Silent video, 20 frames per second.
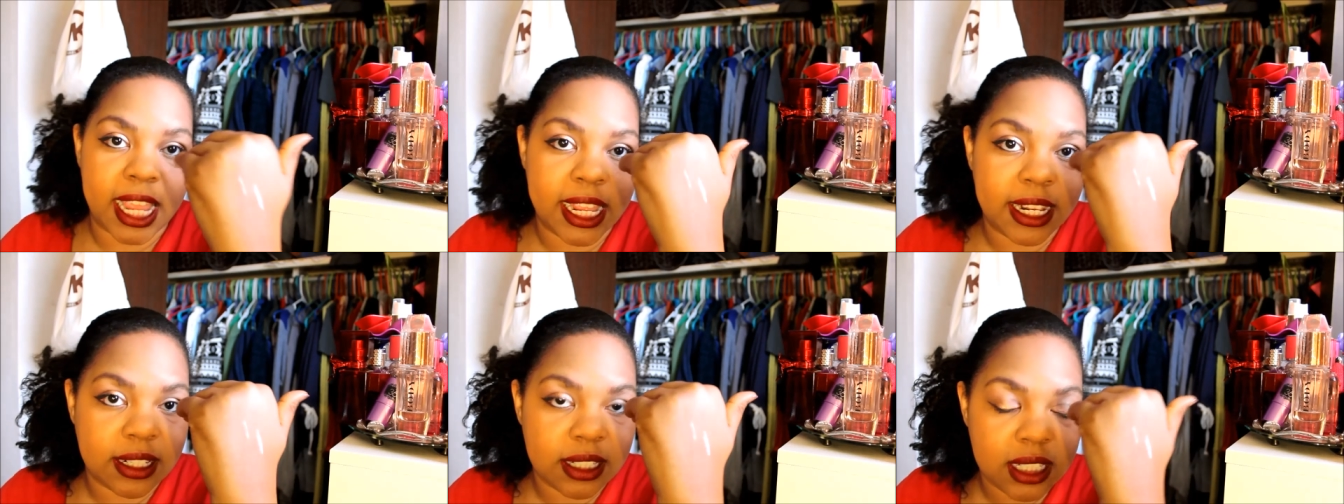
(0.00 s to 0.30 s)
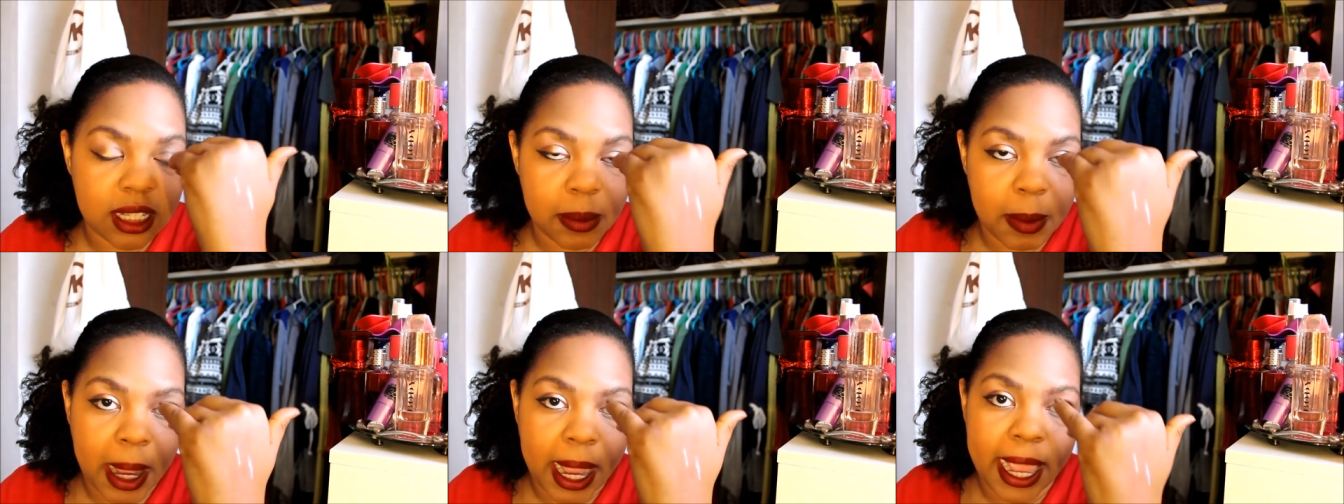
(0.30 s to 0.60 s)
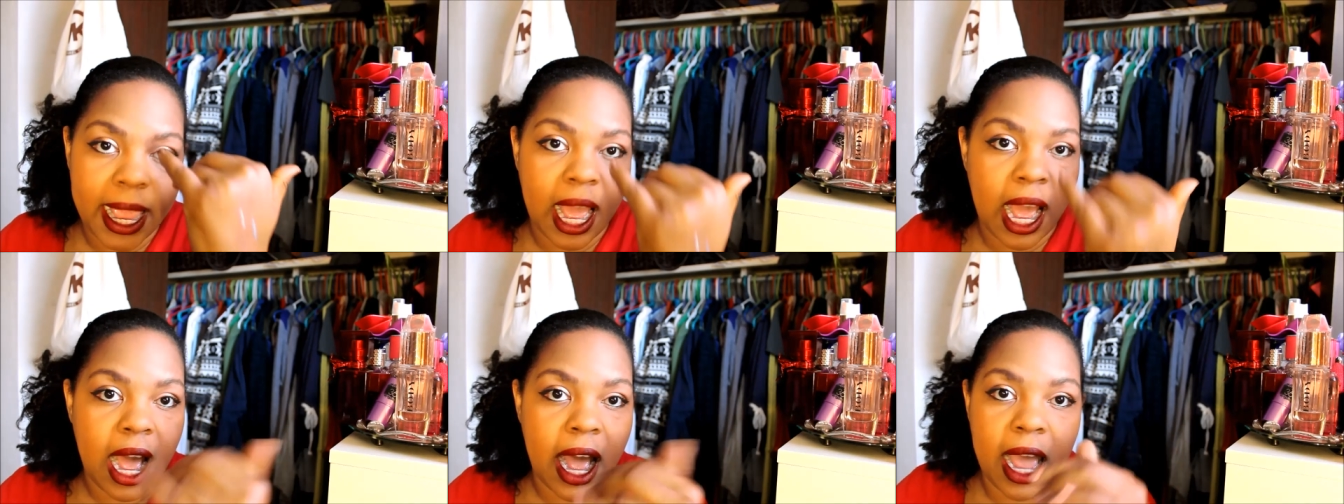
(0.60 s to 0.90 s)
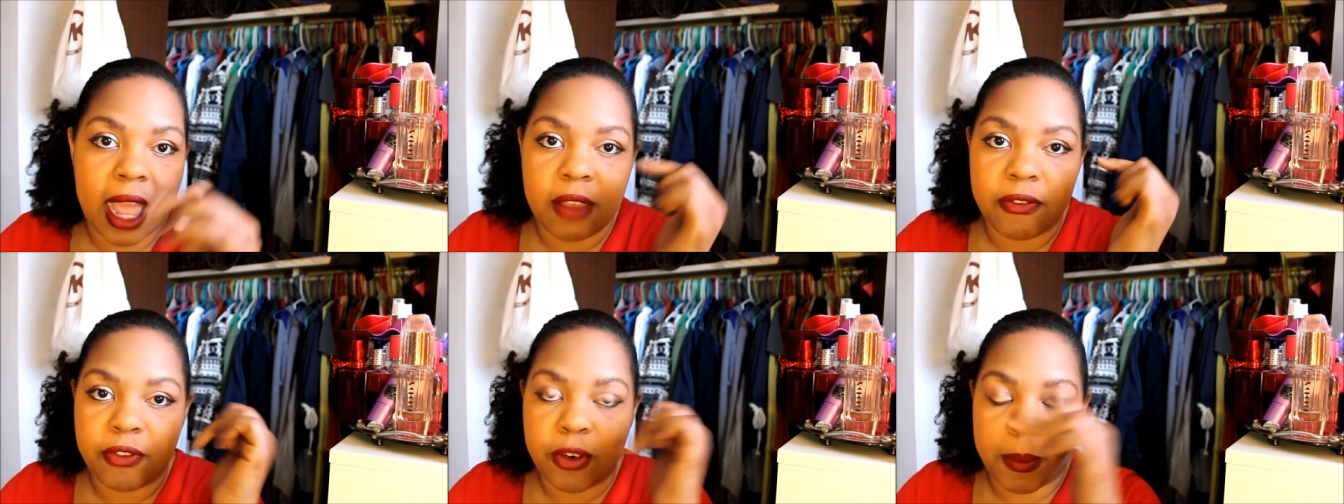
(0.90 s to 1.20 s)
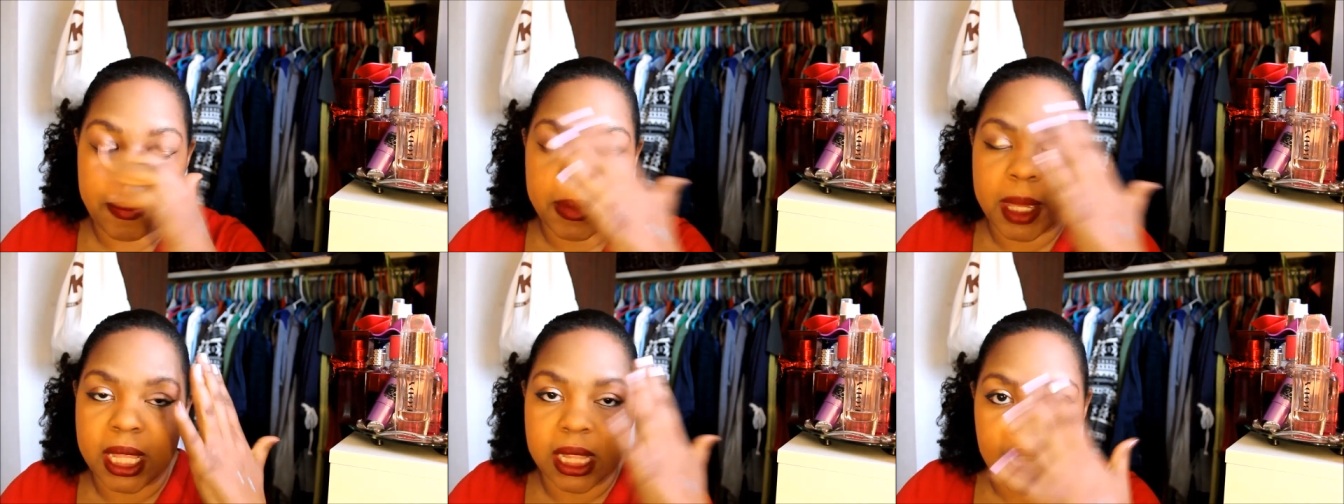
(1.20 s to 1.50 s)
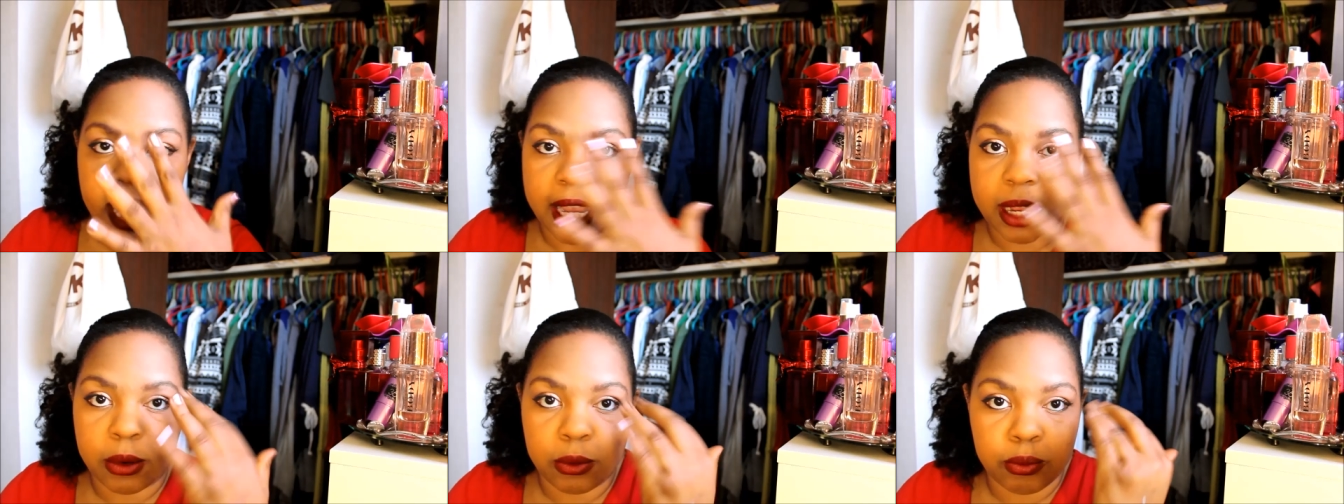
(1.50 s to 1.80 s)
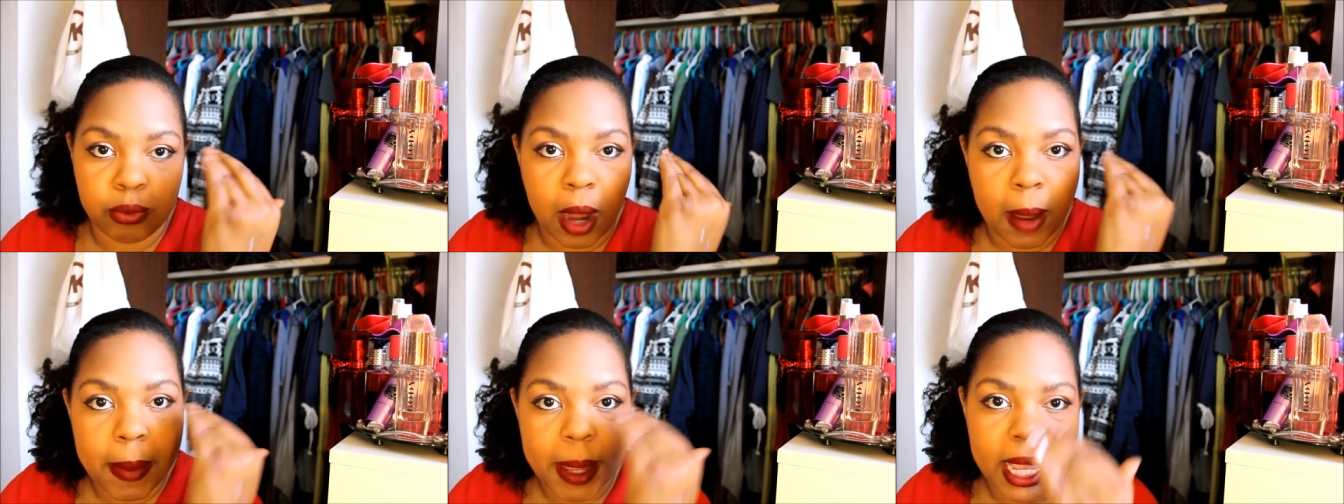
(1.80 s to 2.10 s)
into my eye from me like
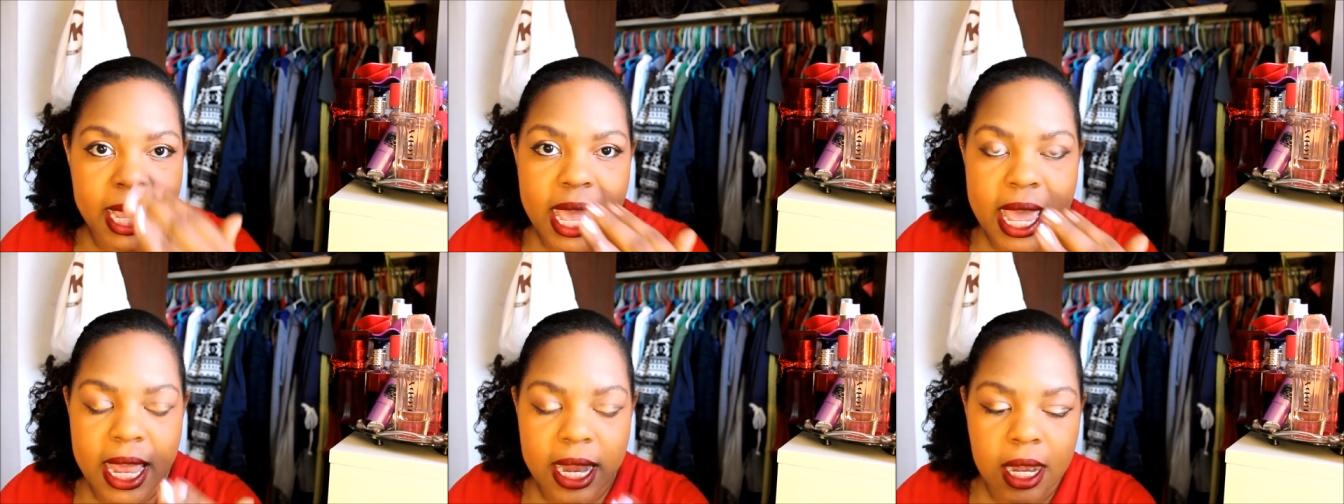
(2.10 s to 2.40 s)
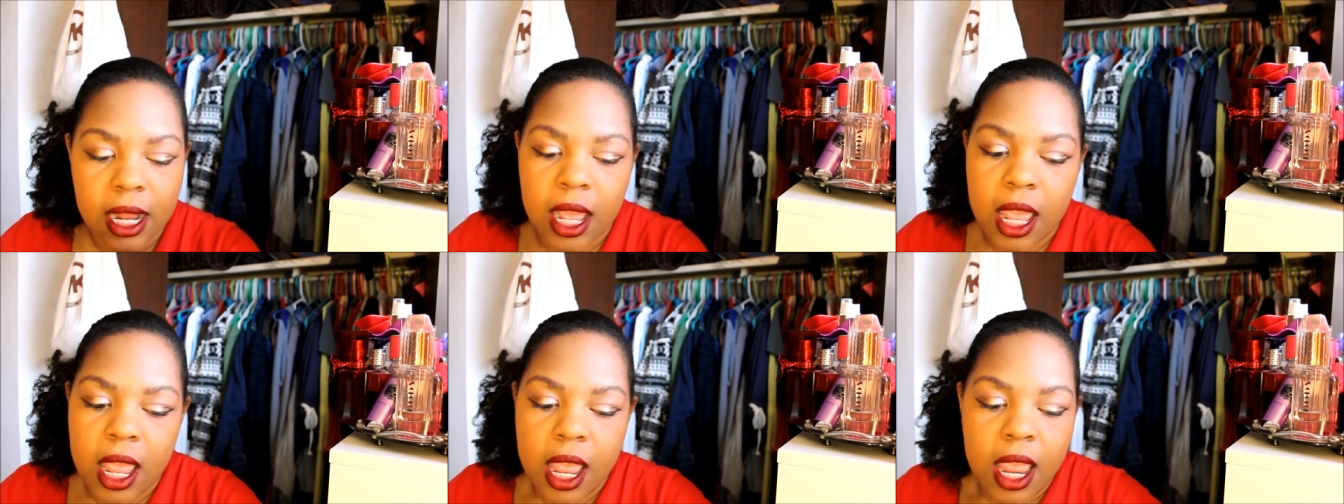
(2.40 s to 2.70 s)
rubbing it.